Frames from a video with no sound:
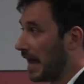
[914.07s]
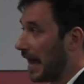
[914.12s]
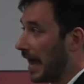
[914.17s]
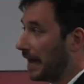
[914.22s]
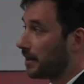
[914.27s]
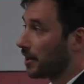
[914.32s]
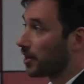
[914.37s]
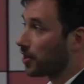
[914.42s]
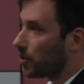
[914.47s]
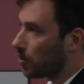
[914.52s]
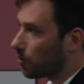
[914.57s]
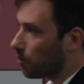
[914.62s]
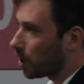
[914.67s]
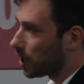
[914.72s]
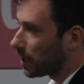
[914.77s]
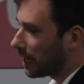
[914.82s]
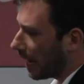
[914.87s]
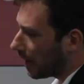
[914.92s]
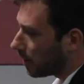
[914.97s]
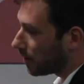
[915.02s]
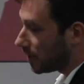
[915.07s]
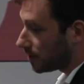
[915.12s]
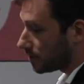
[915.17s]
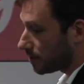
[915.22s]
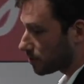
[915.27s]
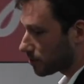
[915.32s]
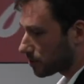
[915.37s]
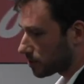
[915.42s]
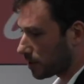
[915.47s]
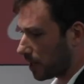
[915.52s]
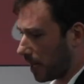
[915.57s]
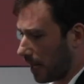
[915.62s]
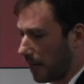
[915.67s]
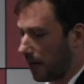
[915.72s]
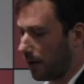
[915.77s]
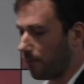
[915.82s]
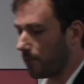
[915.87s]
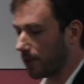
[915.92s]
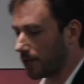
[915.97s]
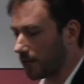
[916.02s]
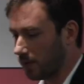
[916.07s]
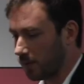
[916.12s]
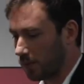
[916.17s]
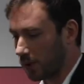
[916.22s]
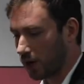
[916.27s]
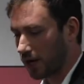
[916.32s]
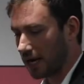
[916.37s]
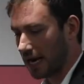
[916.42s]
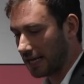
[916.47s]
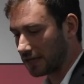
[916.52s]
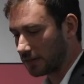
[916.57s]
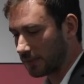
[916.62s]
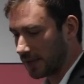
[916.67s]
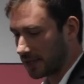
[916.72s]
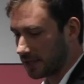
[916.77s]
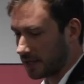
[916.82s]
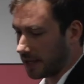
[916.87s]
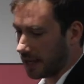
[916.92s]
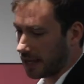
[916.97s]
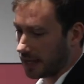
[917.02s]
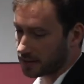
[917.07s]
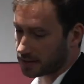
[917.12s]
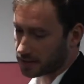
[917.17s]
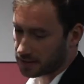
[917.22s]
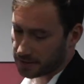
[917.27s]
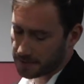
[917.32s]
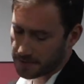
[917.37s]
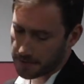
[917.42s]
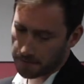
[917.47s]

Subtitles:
And the third one, and this is a key important aspect, I guess,